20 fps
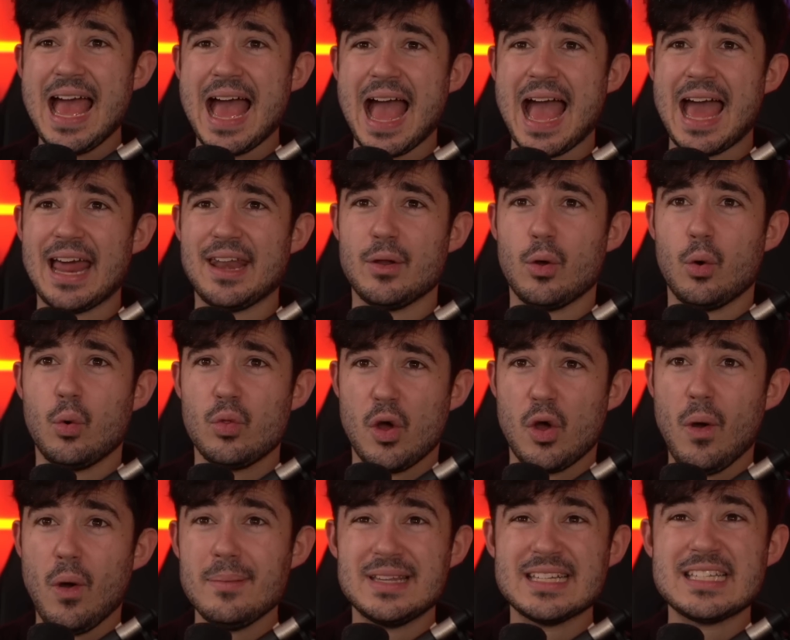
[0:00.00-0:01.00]
And
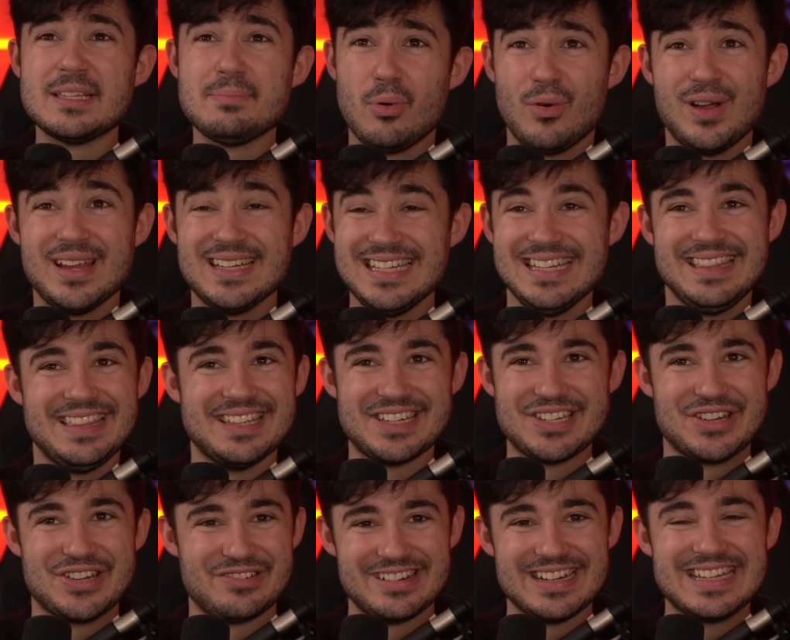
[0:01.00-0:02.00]
although I'm disappointed that
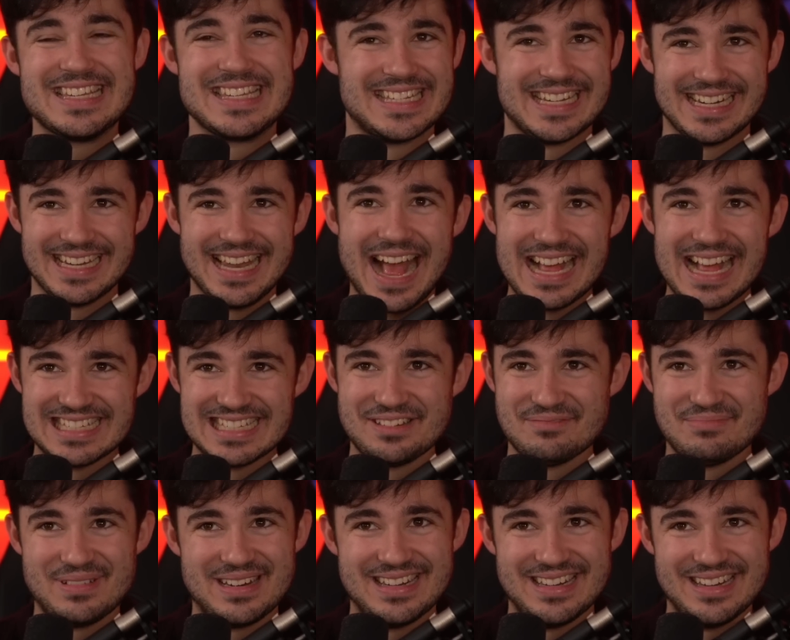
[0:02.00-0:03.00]
Shuri still
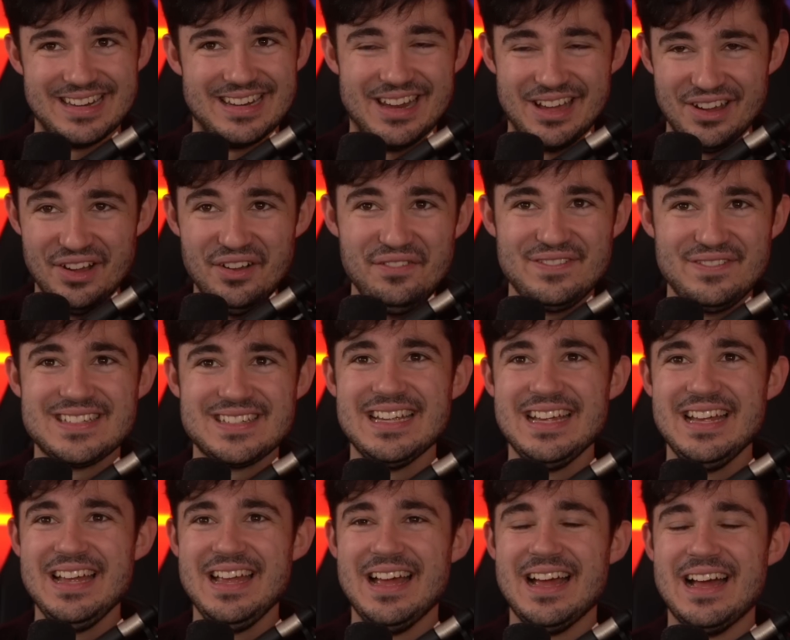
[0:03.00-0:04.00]
hasn't been nerfed,
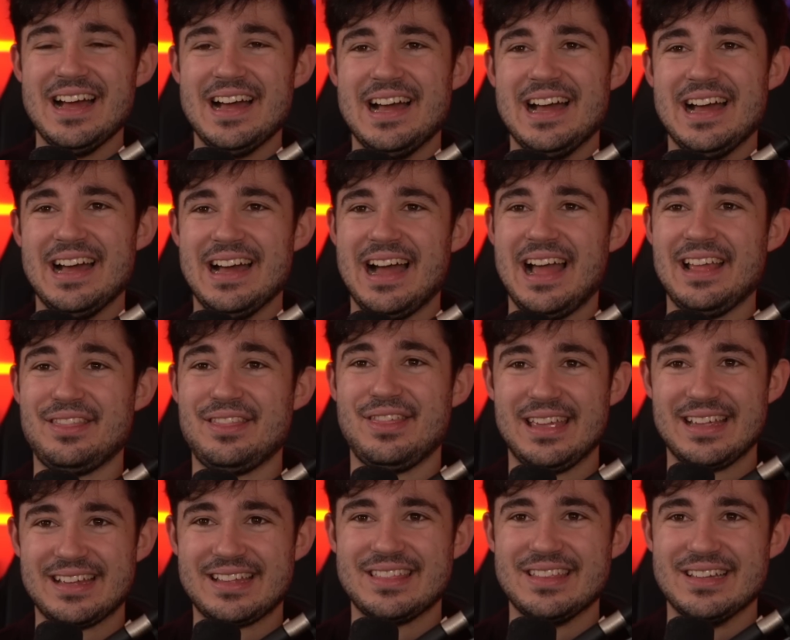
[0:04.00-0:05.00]
I
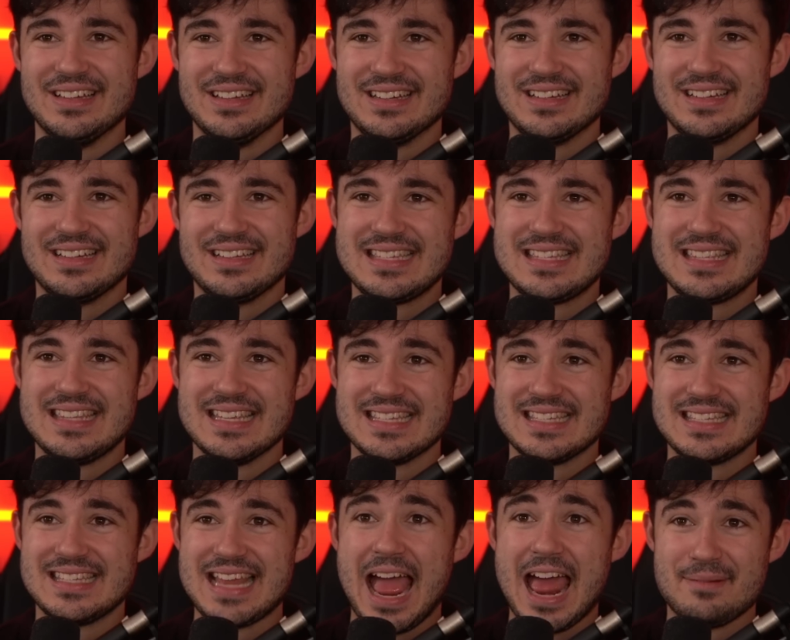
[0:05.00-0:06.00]
think that the
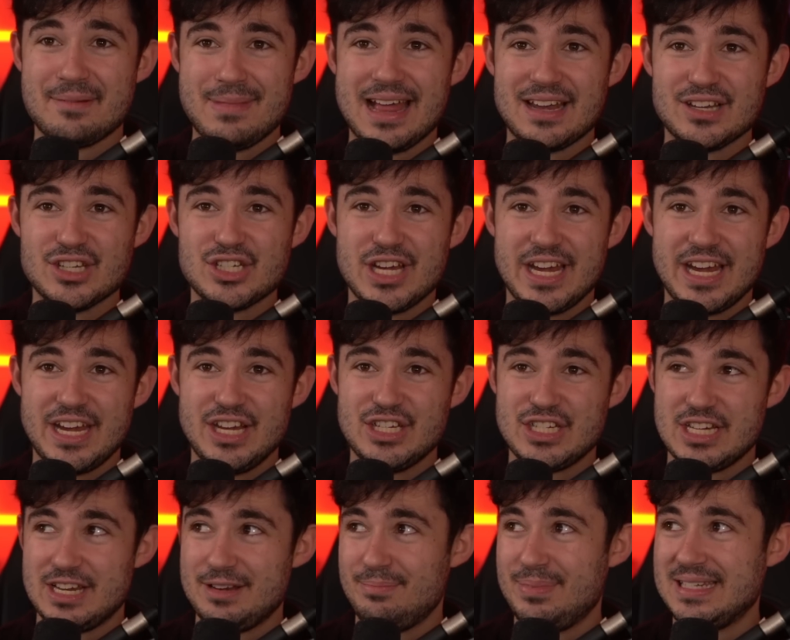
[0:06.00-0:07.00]
Sandman change
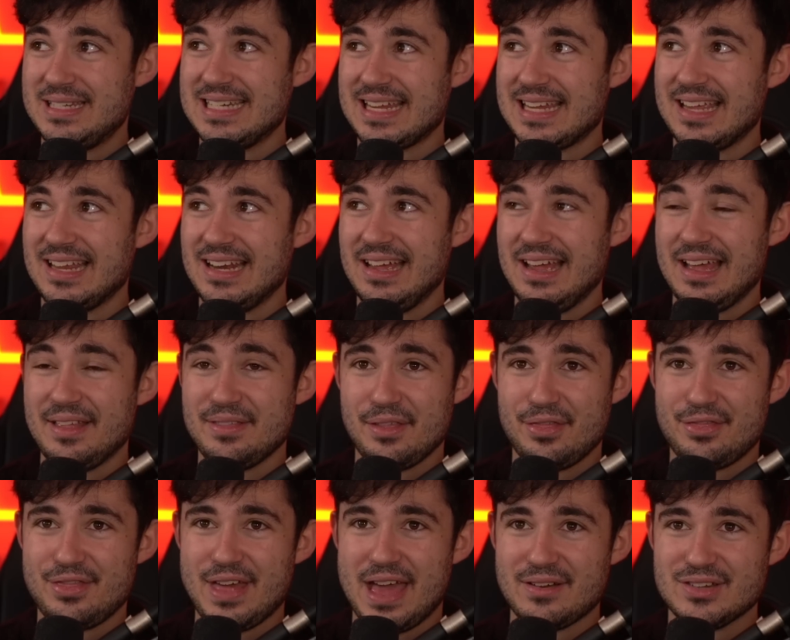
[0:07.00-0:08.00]
in particular and the
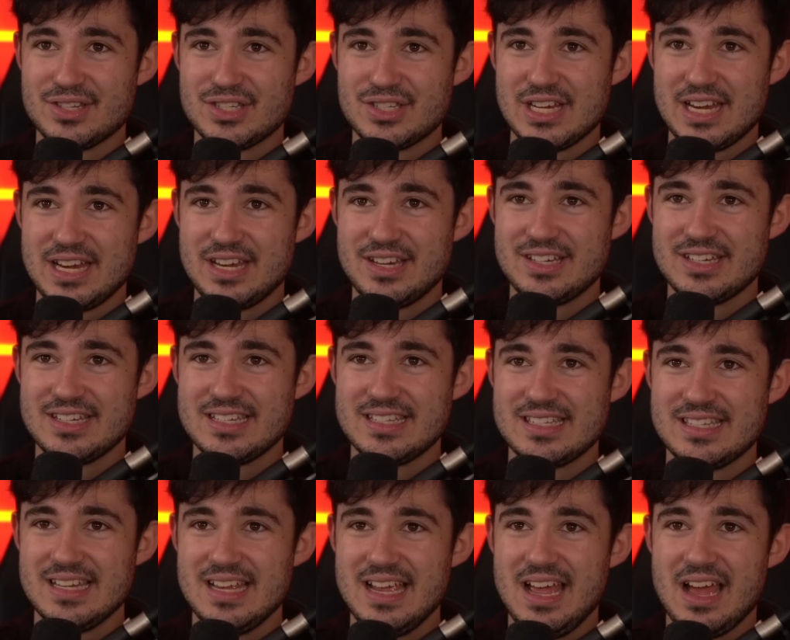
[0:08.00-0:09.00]
Thanos
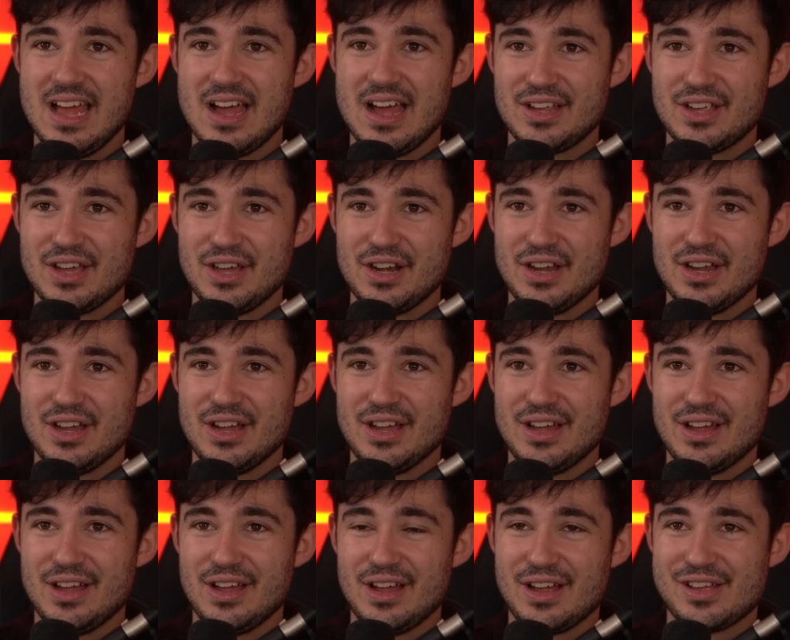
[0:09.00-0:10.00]
changes are
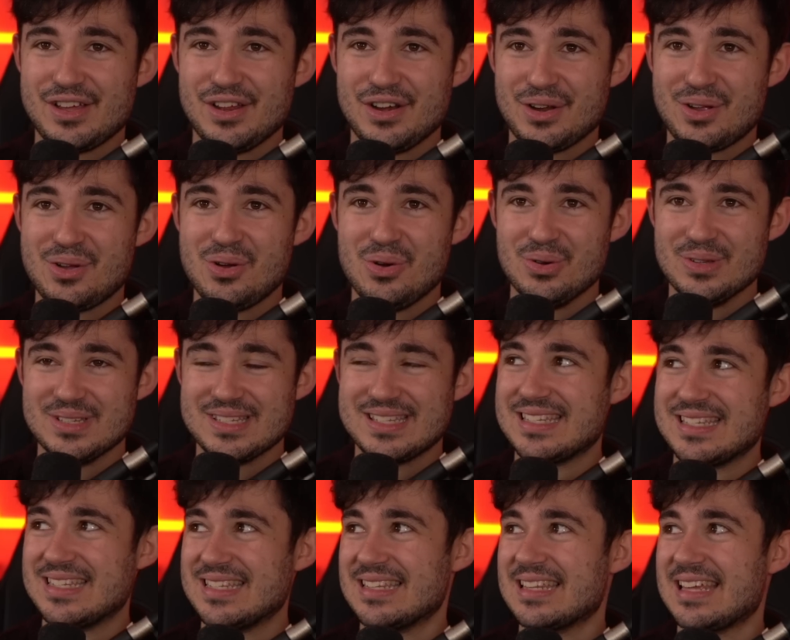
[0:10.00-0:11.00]
gonna
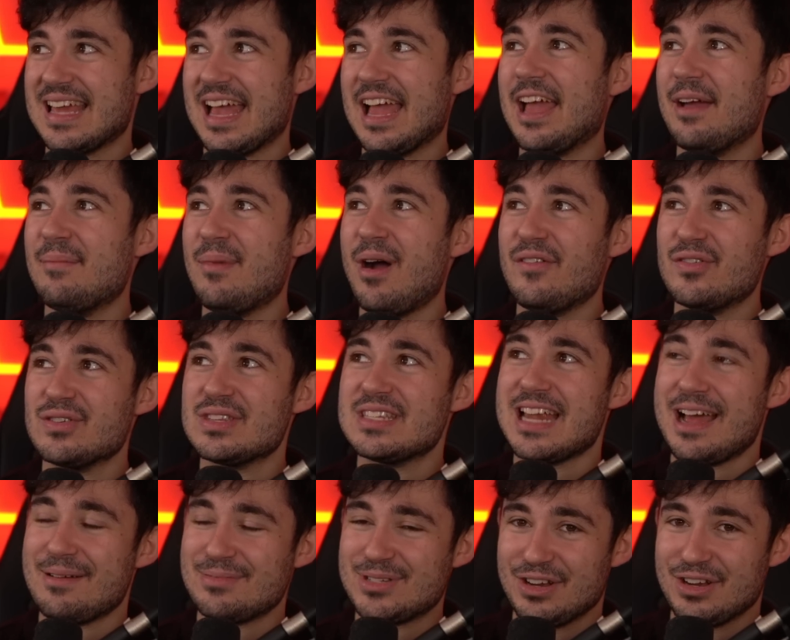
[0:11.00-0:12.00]
cause Marvel
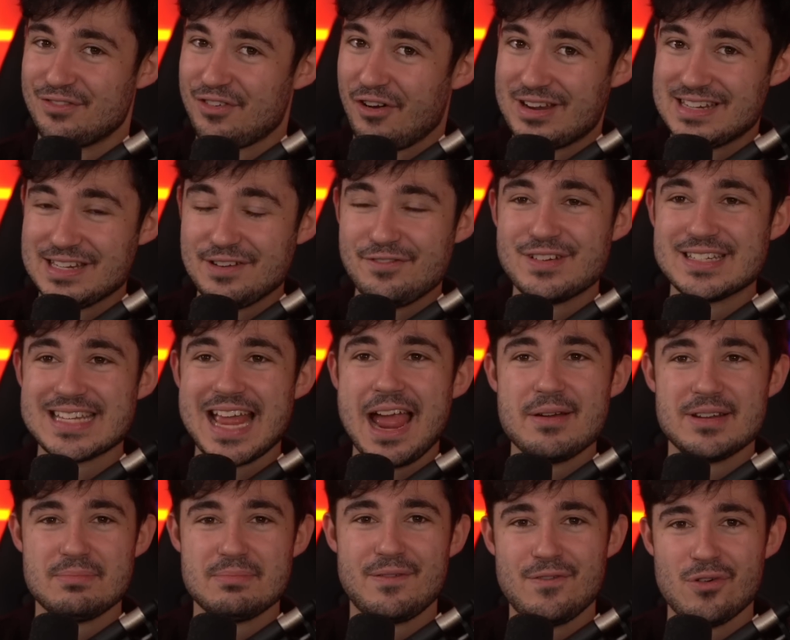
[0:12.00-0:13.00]
Snap to look very different to how
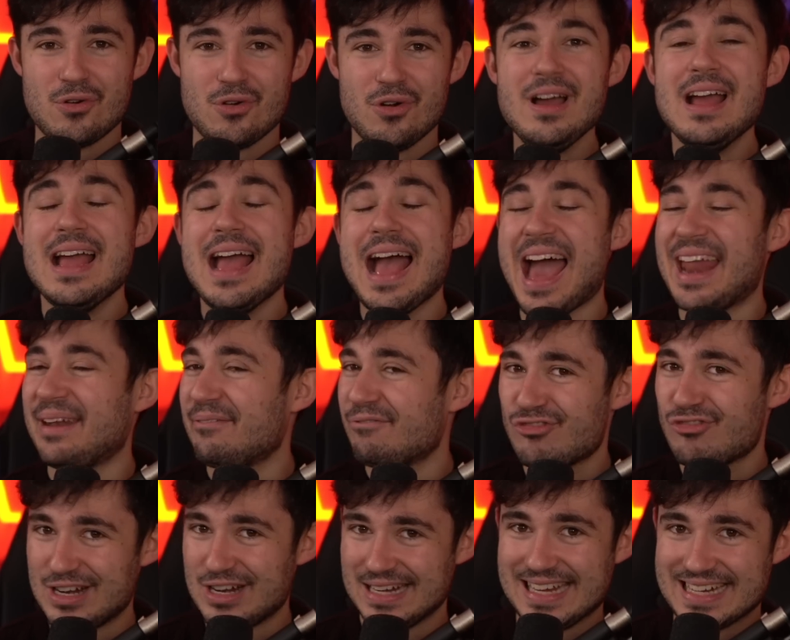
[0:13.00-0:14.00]
it did before, and I'm
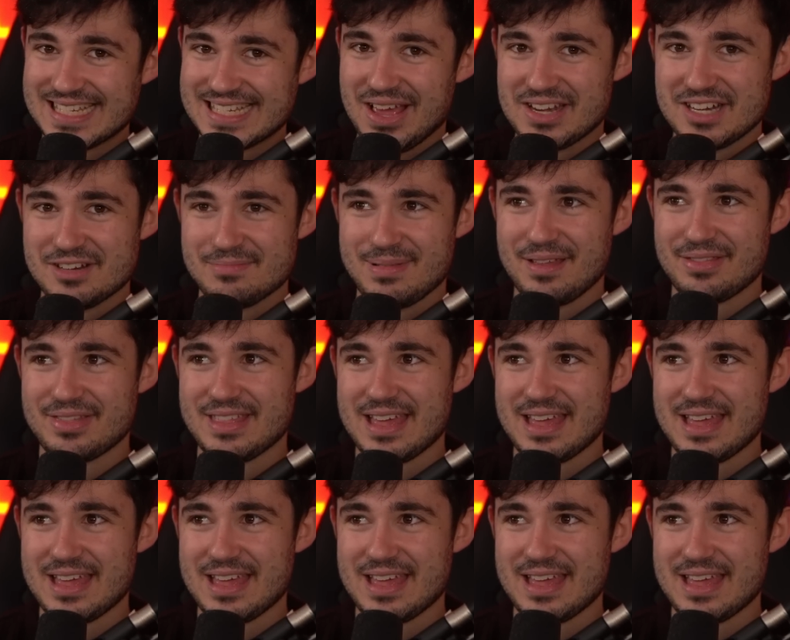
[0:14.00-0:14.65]
really excited about